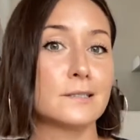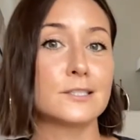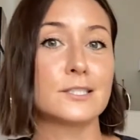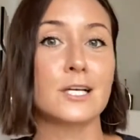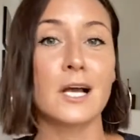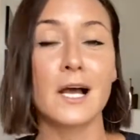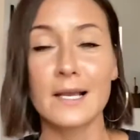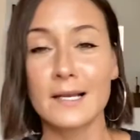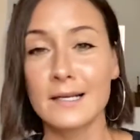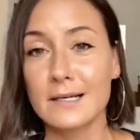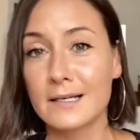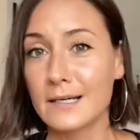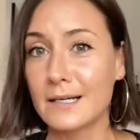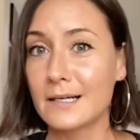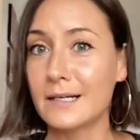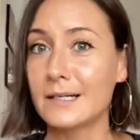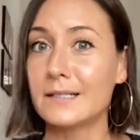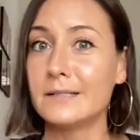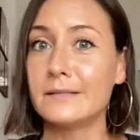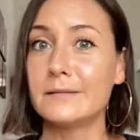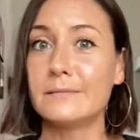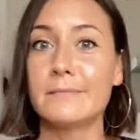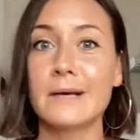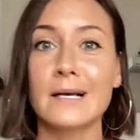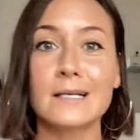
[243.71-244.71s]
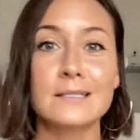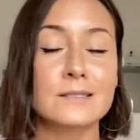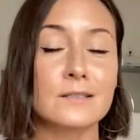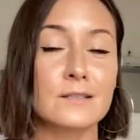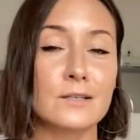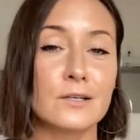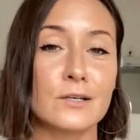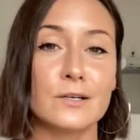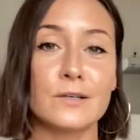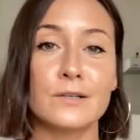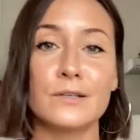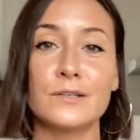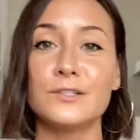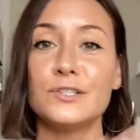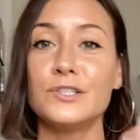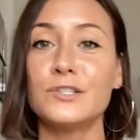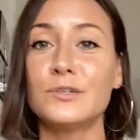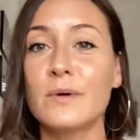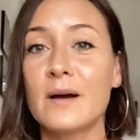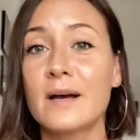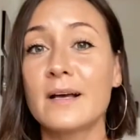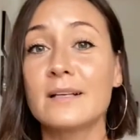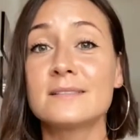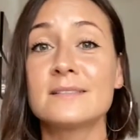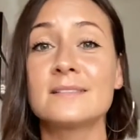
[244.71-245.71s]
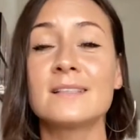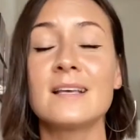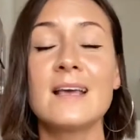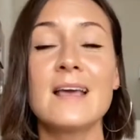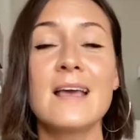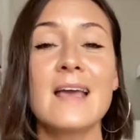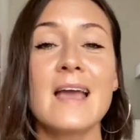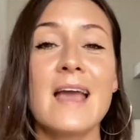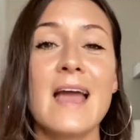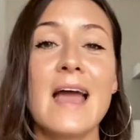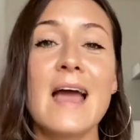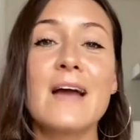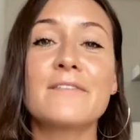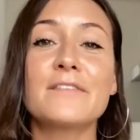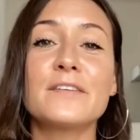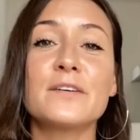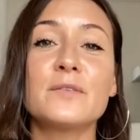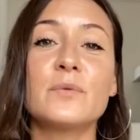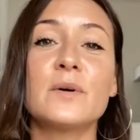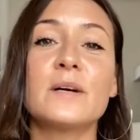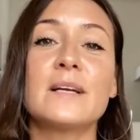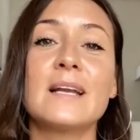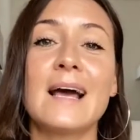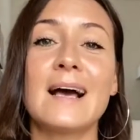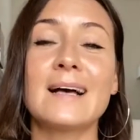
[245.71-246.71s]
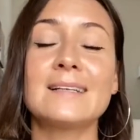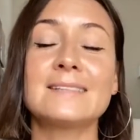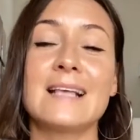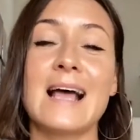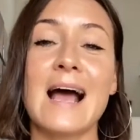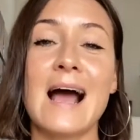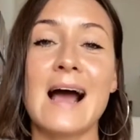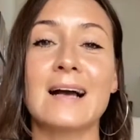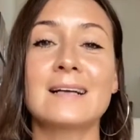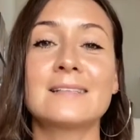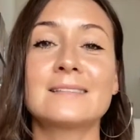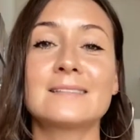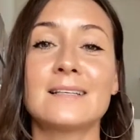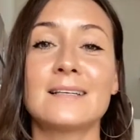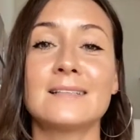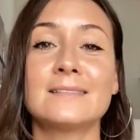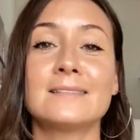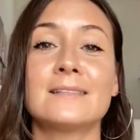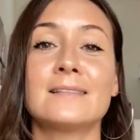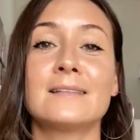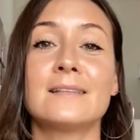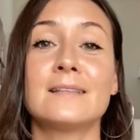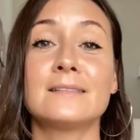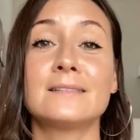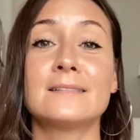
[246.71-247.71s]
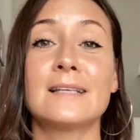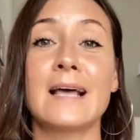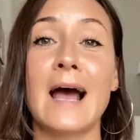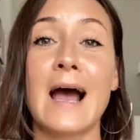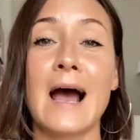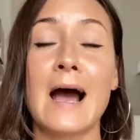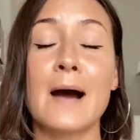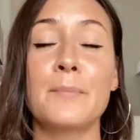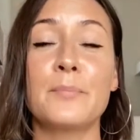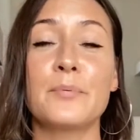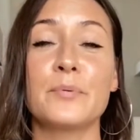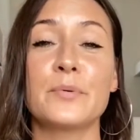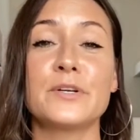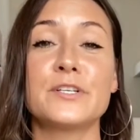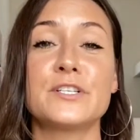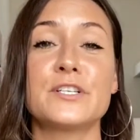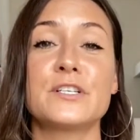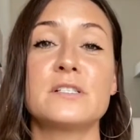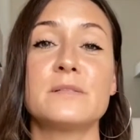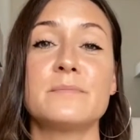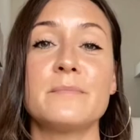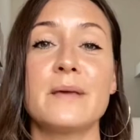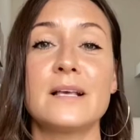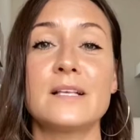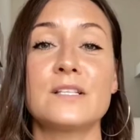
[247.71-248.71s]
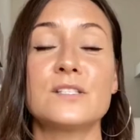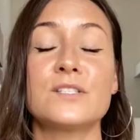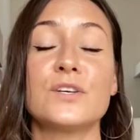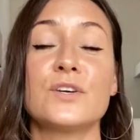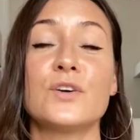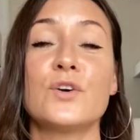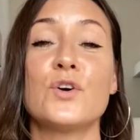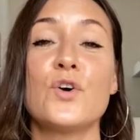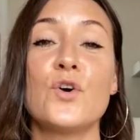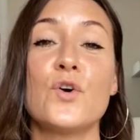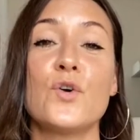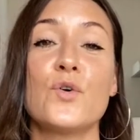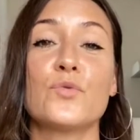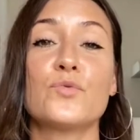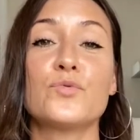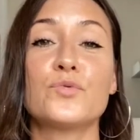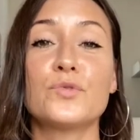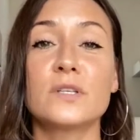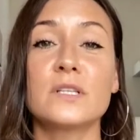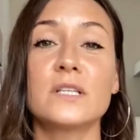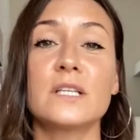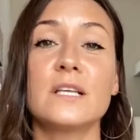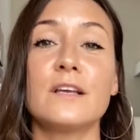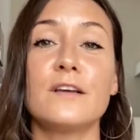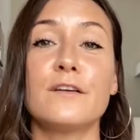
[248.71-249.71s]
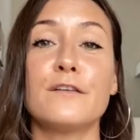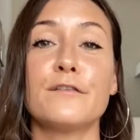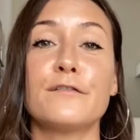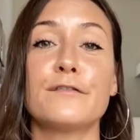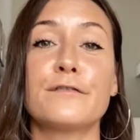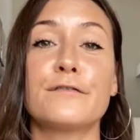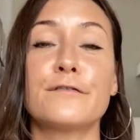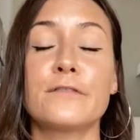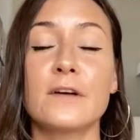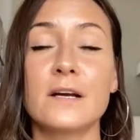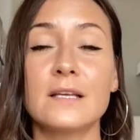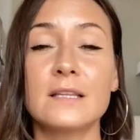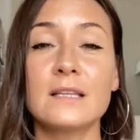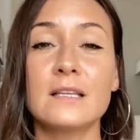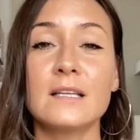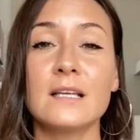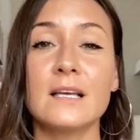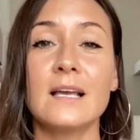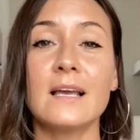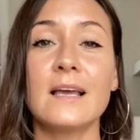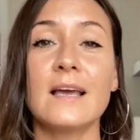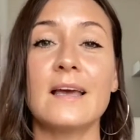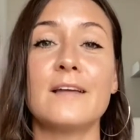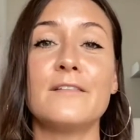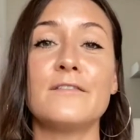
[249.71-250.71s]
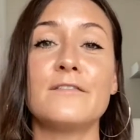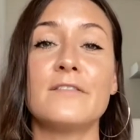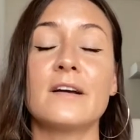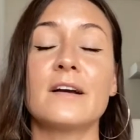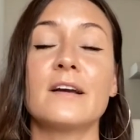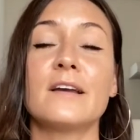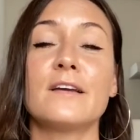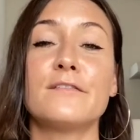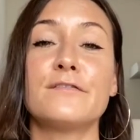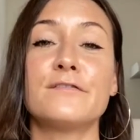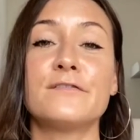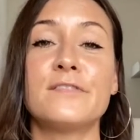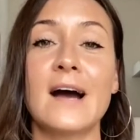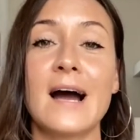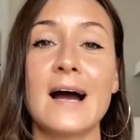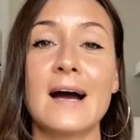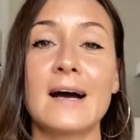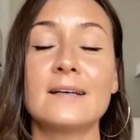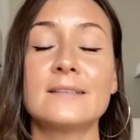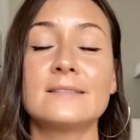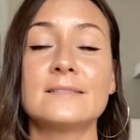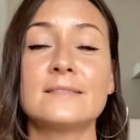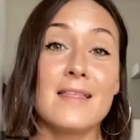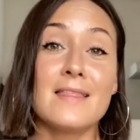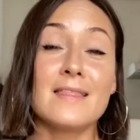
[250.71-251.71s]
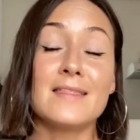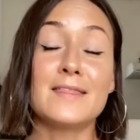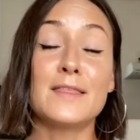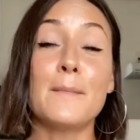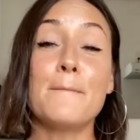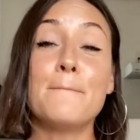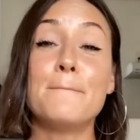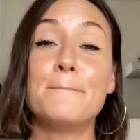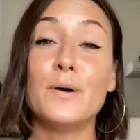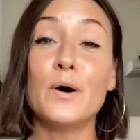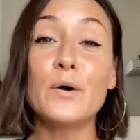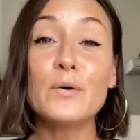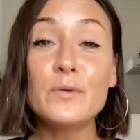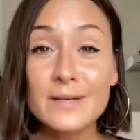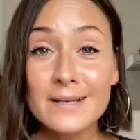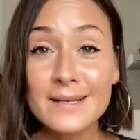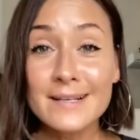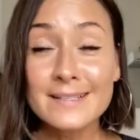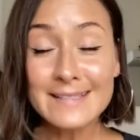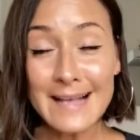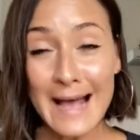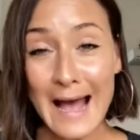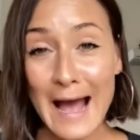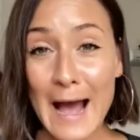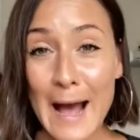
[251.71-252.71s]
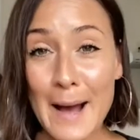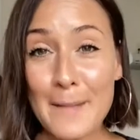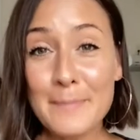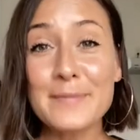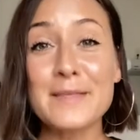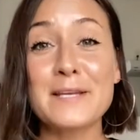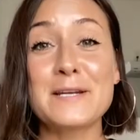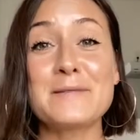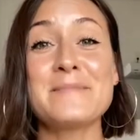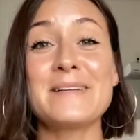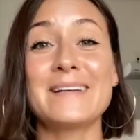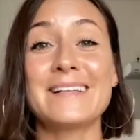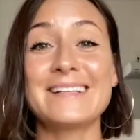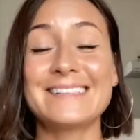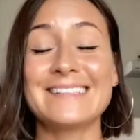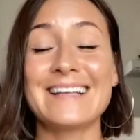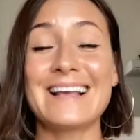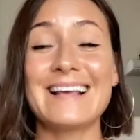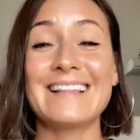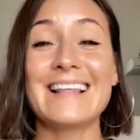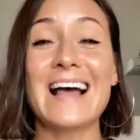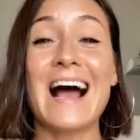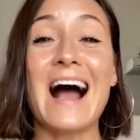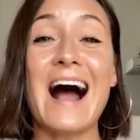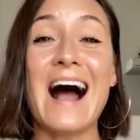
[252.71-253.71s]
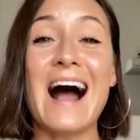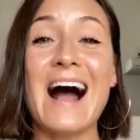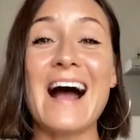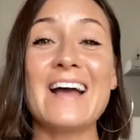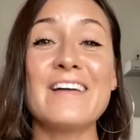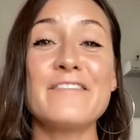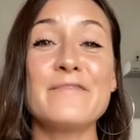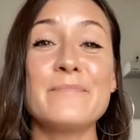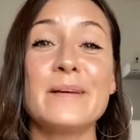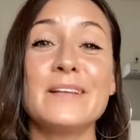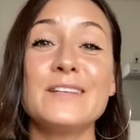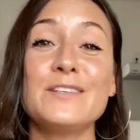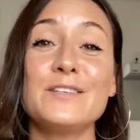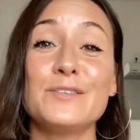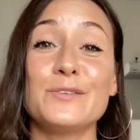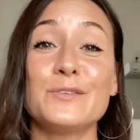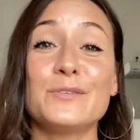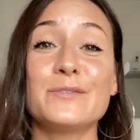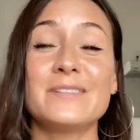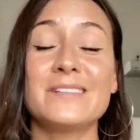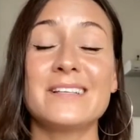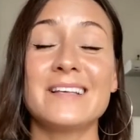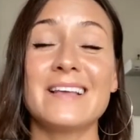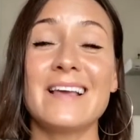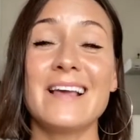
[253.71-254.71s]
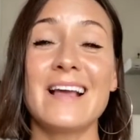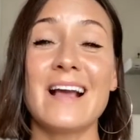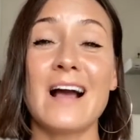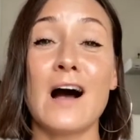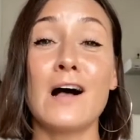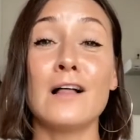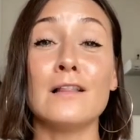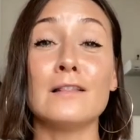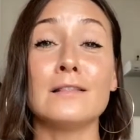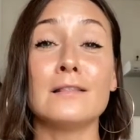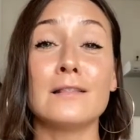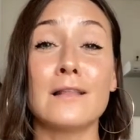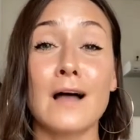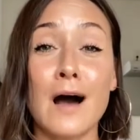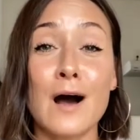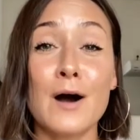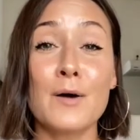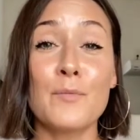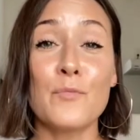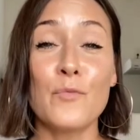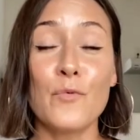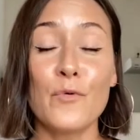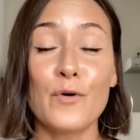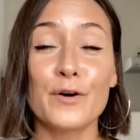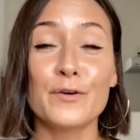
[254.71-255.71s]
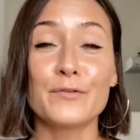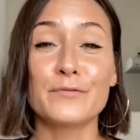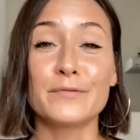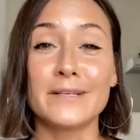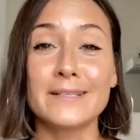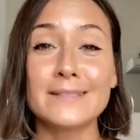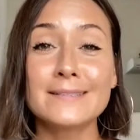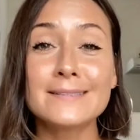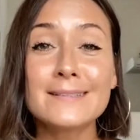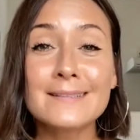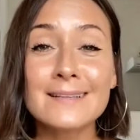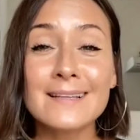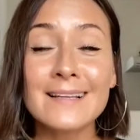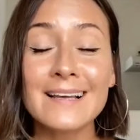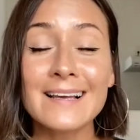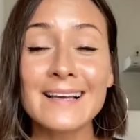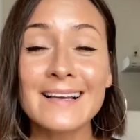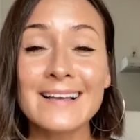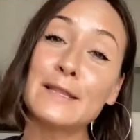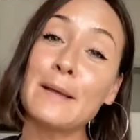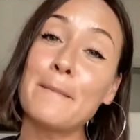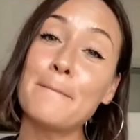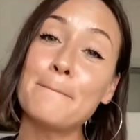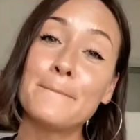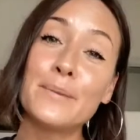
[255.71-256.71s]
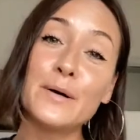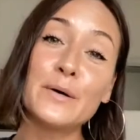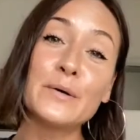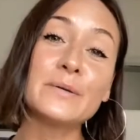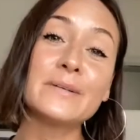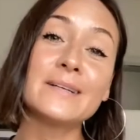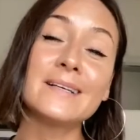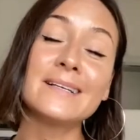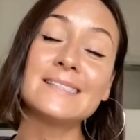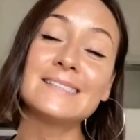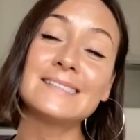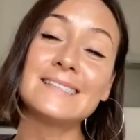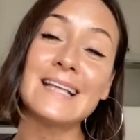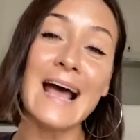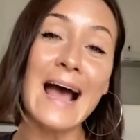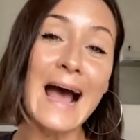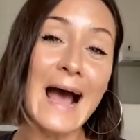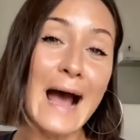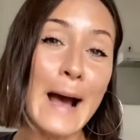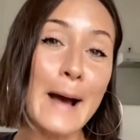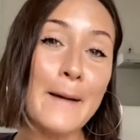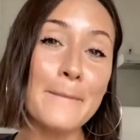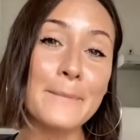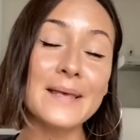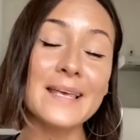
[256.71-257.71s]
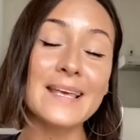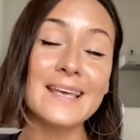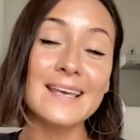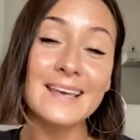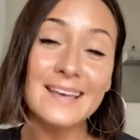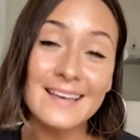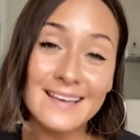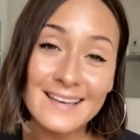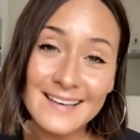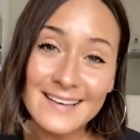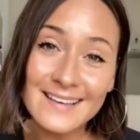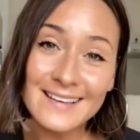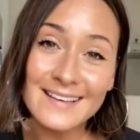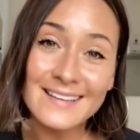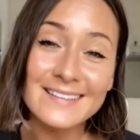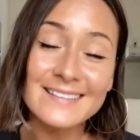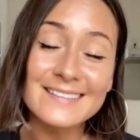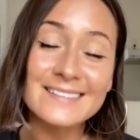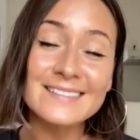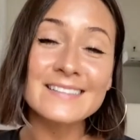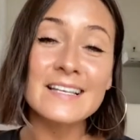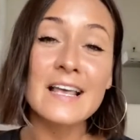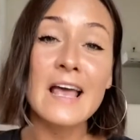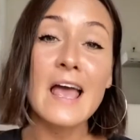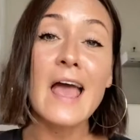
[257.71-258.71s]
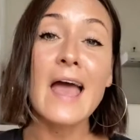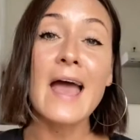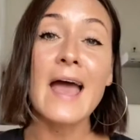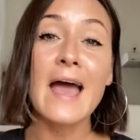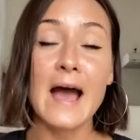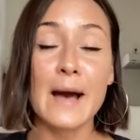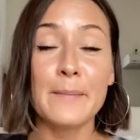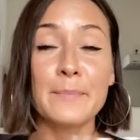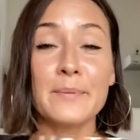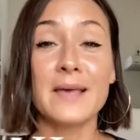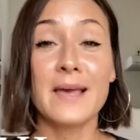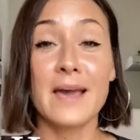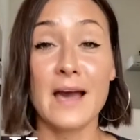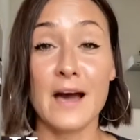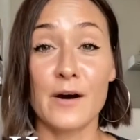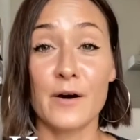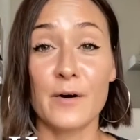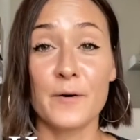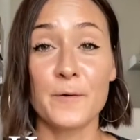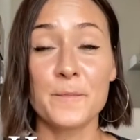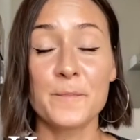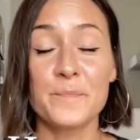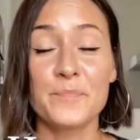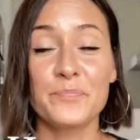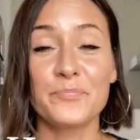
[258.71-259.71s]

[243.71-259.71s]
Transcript: China, Mexico, US, everyone has access to this app where it just makes it really friendly and very fast. The bonus app that I'm gonna say that I've been using a lot more recently, the bonus app is Happy Cow.